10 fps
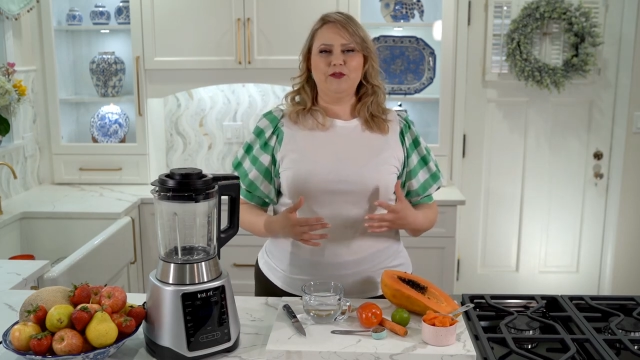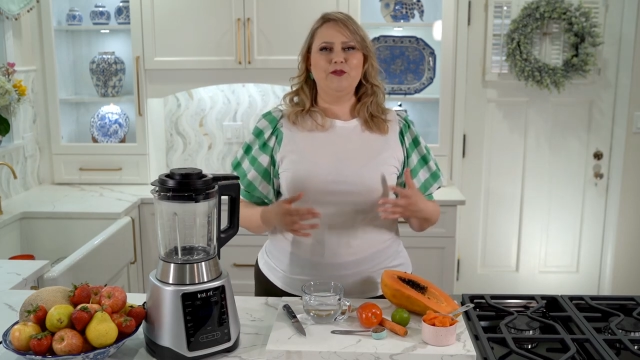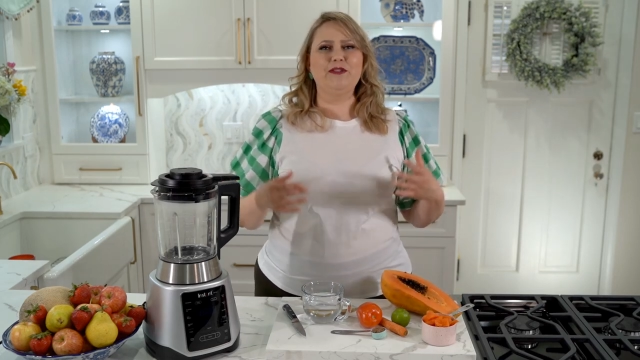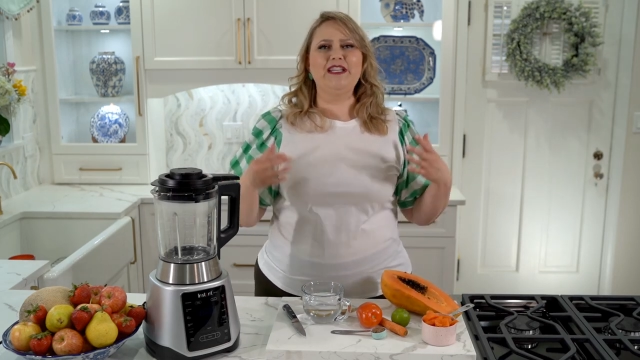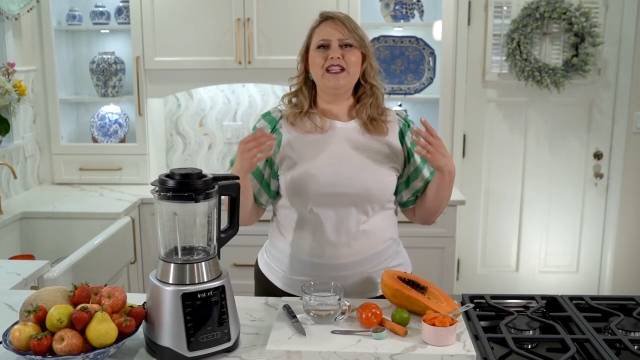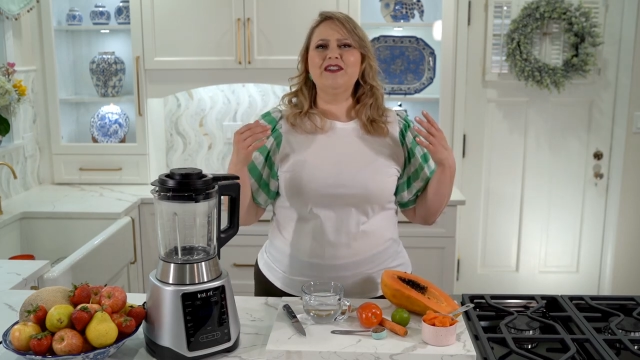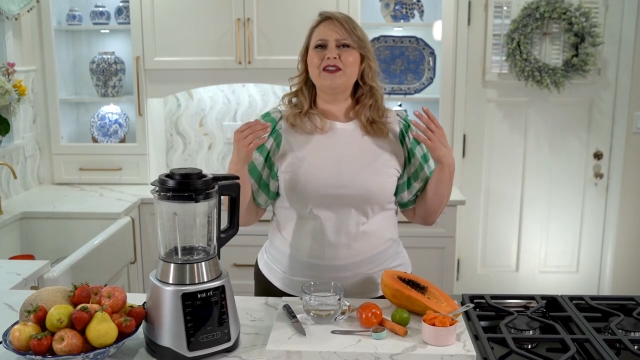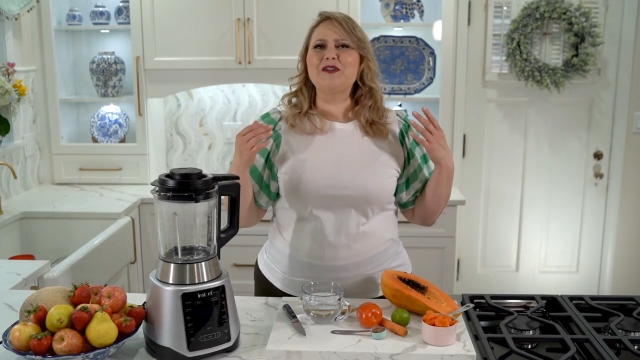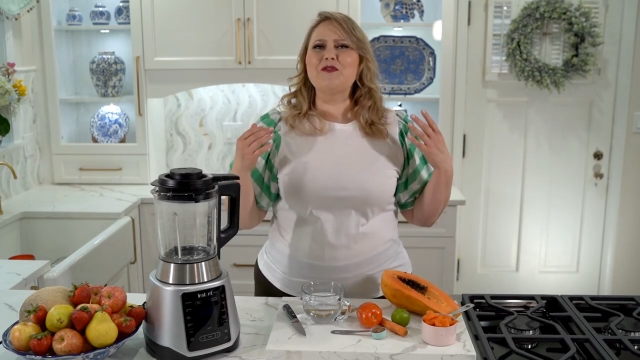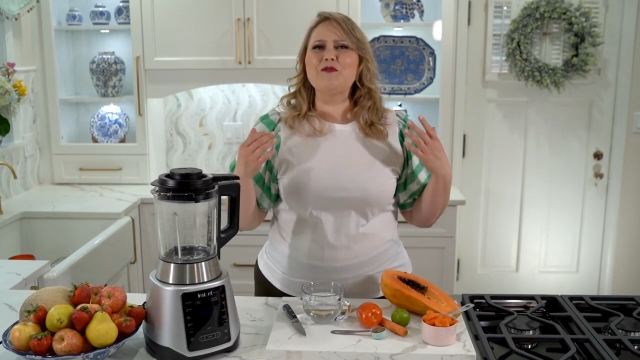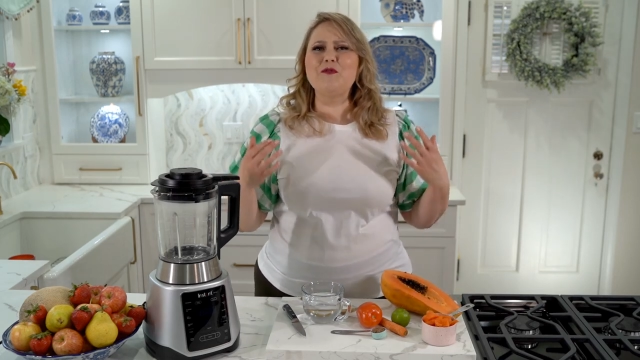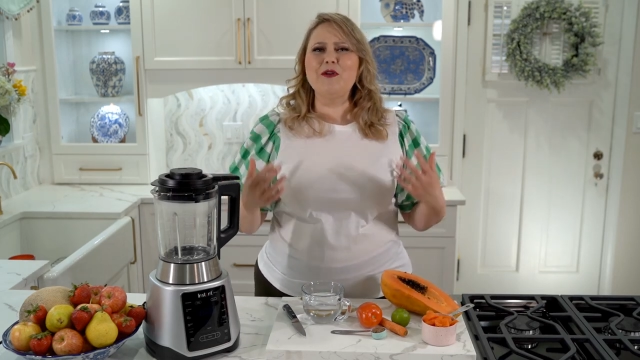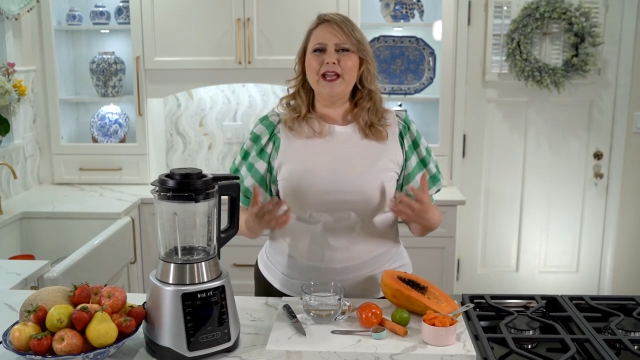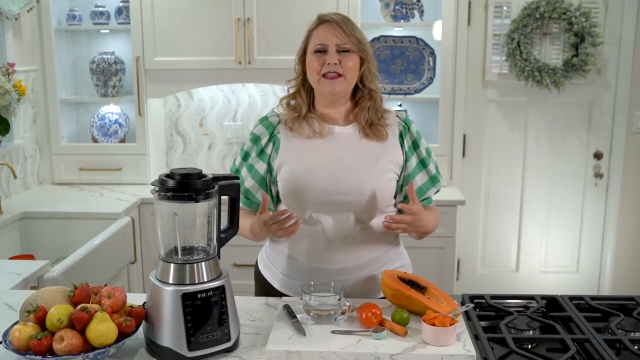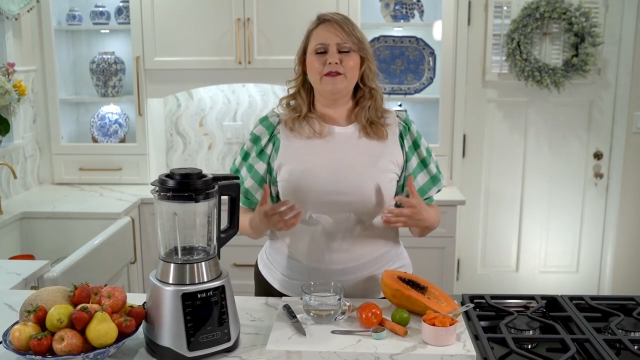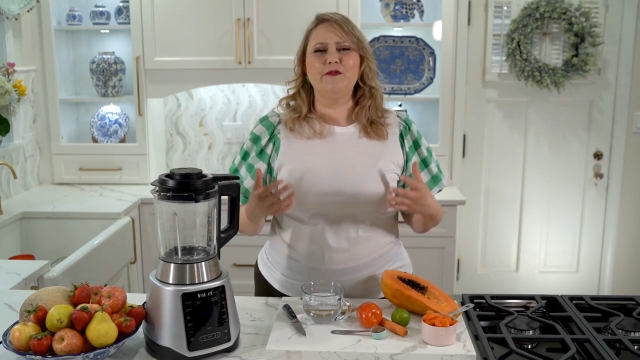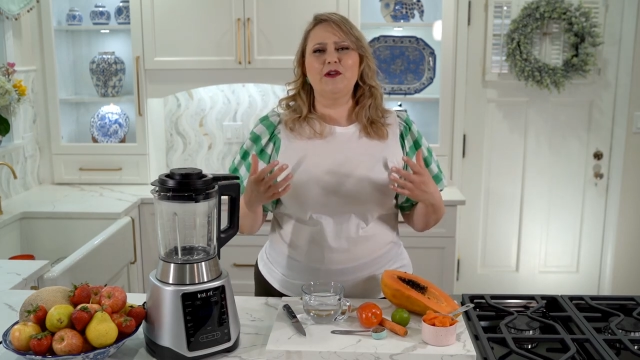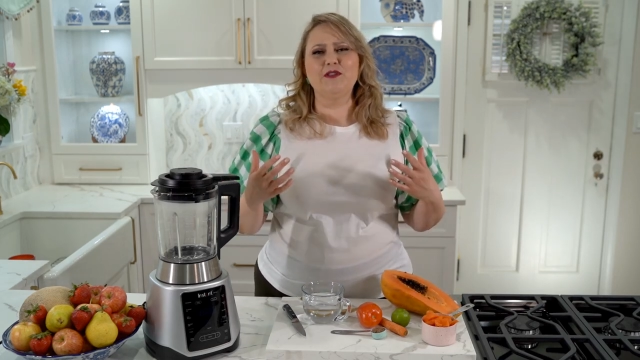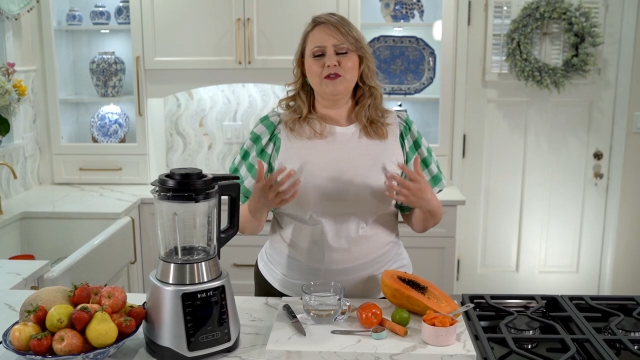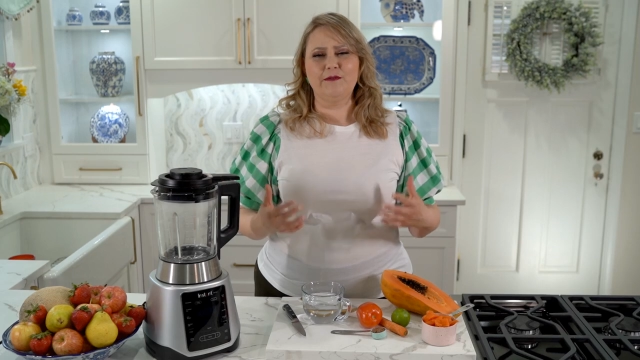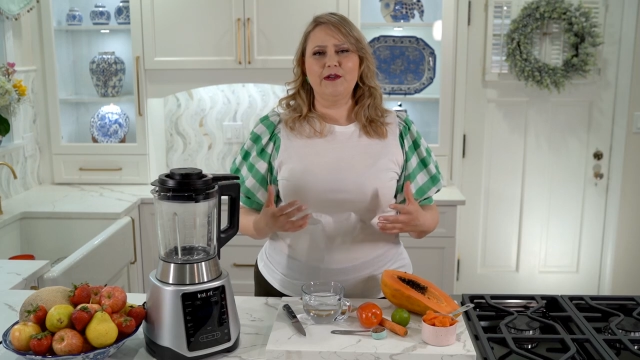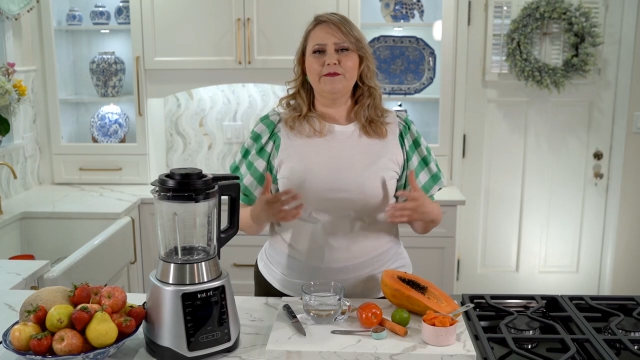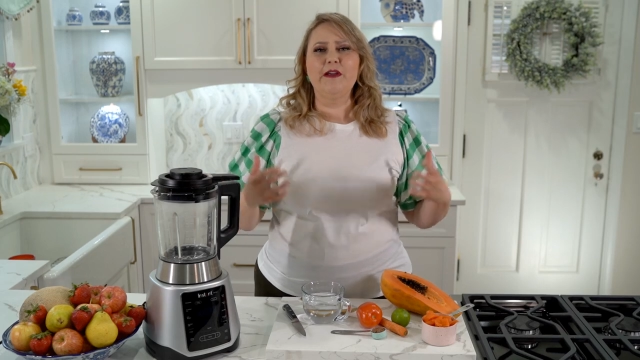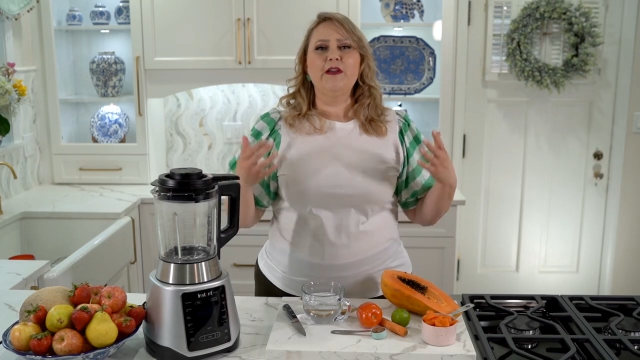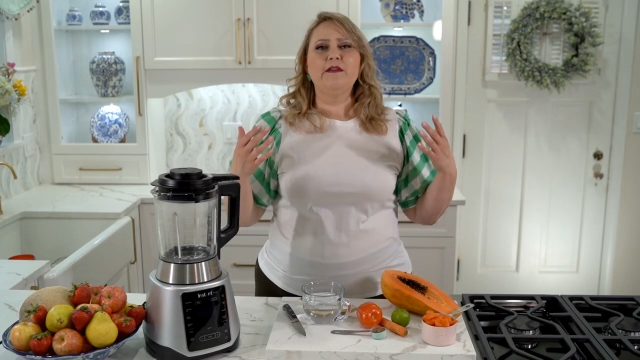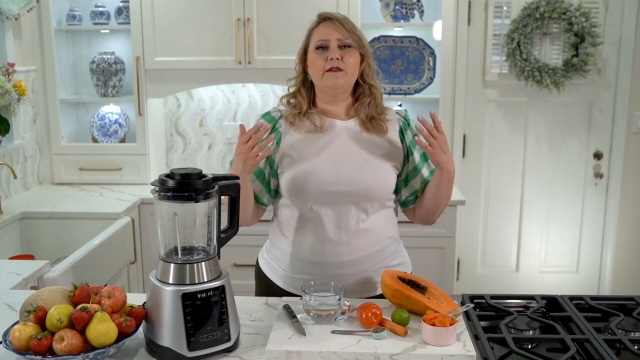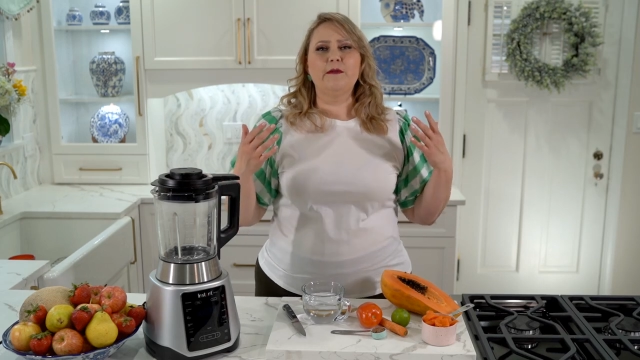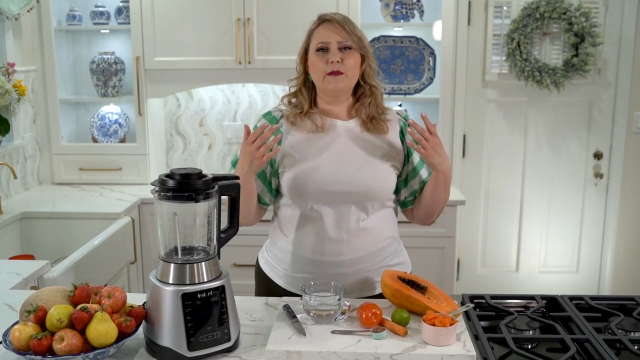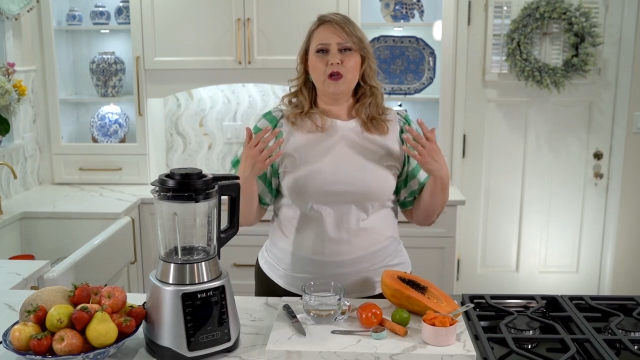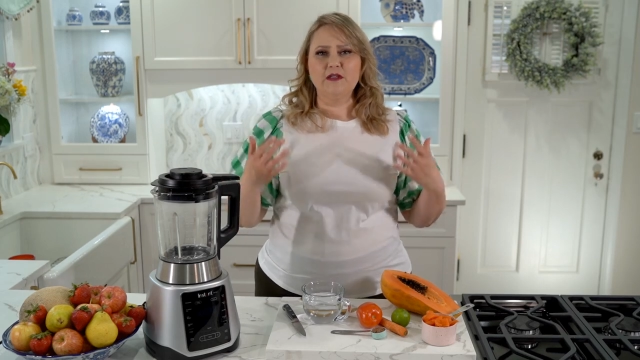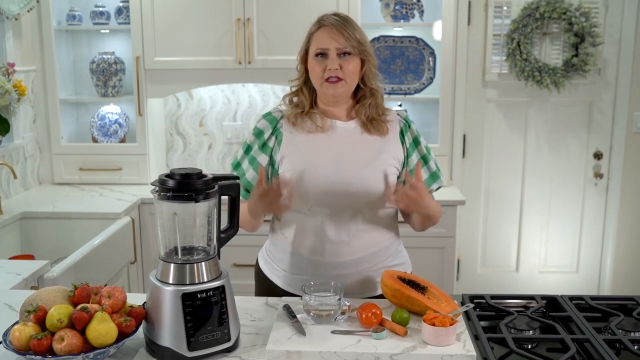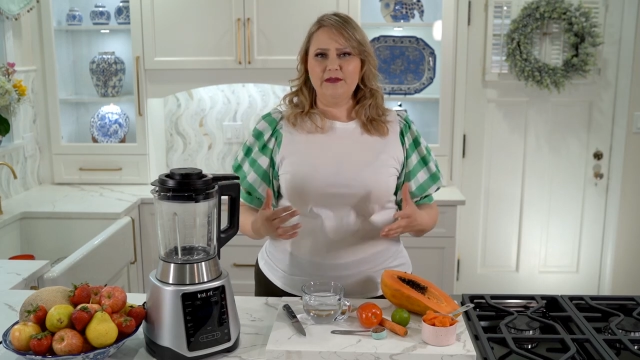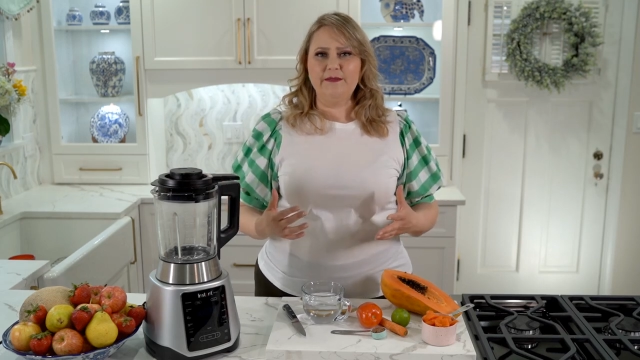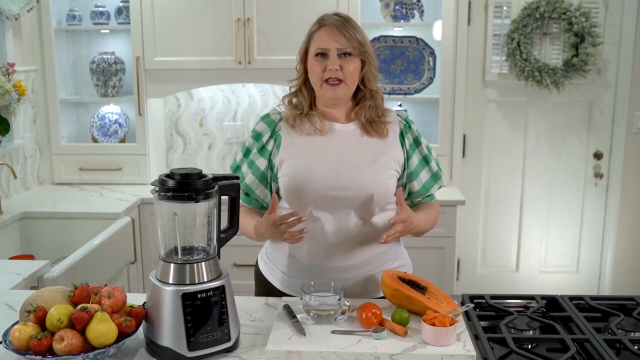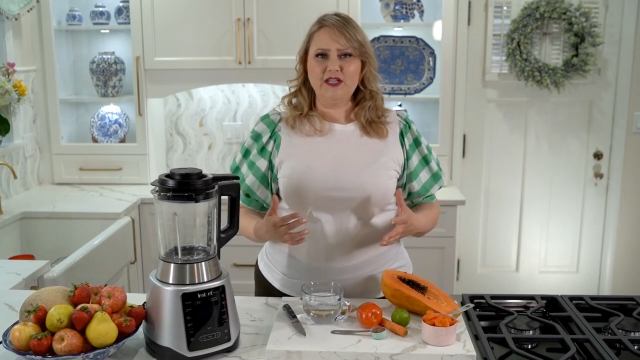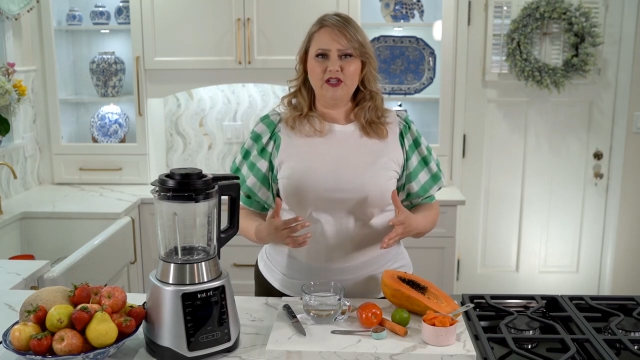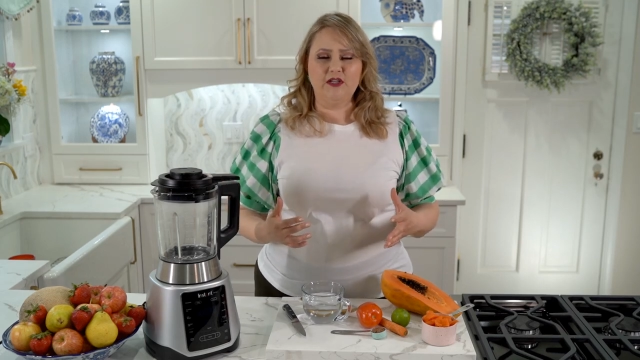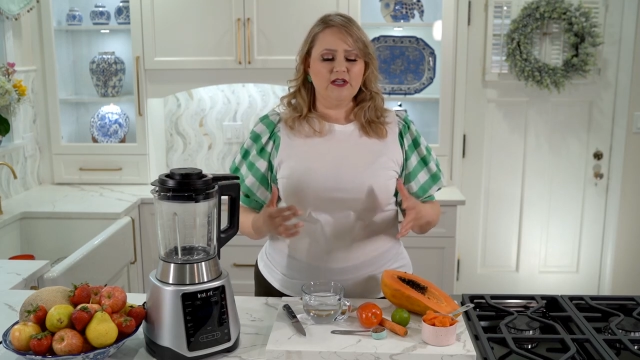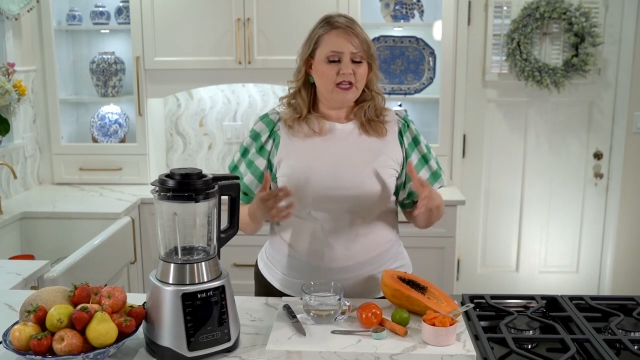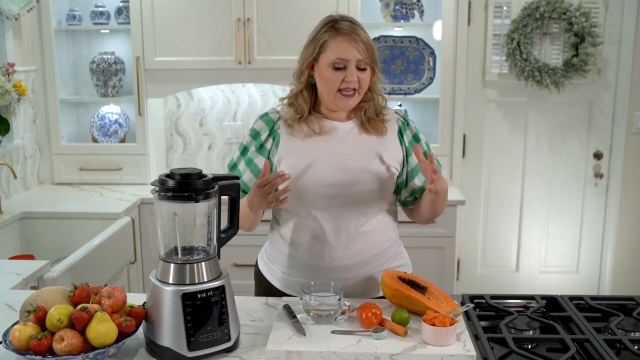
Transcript: So they are great if you are suffering from constipation.